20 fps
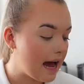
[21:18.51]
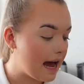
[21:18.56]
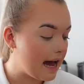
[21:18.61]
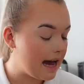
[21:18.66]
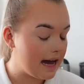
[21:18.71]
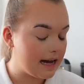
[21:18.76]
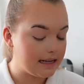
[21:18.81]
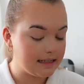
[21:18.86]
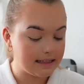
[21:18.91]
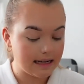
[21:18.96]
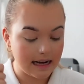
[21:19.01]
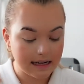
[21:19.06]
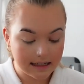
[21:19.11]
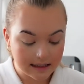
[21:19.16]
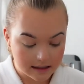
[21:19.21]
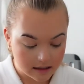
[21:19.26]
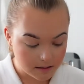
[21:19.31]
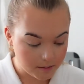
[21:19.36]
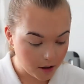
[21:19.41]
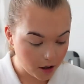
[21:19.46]
and
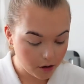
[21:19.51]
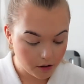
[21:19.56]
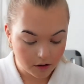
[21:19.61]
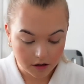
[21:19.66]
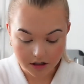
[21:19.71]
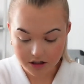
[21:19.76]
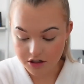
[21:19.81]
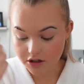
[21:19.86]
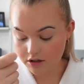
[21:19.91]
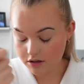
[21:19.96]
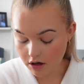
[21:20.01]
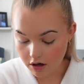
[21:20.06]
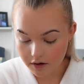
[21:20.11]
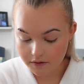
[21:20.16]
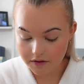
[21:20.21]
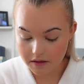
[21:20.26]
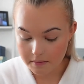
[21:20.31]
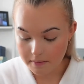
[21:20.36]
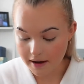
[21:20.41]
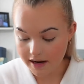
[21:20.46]
adding some Hoola just
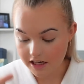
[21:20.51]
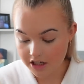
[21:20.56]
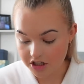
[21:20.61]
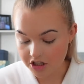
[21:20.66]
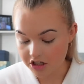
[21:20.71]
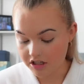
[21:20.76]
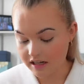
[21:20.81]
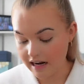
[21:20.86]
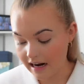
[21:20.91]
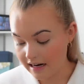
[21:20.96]
over the base just to